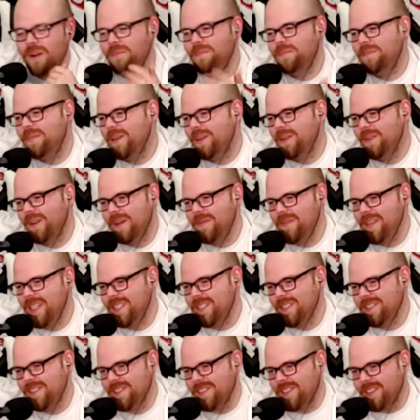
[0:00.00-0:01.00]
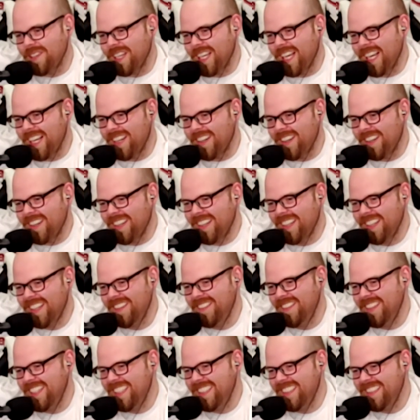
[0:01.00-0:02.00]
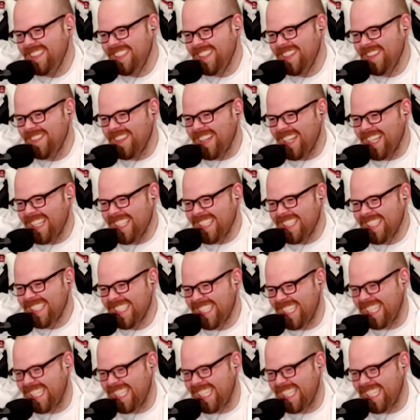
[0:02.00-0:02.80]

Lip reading: Oh, Bo, I mean, just look at her. I mean, come on.